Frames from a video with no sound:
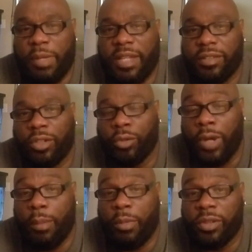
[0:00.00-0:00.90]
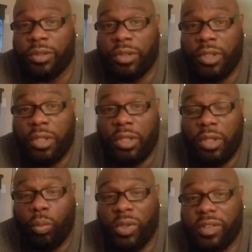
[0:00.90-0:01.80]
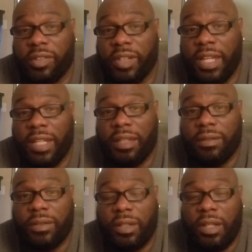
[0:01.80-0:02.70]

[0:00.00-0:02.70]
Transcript: means her grandmother was a slave.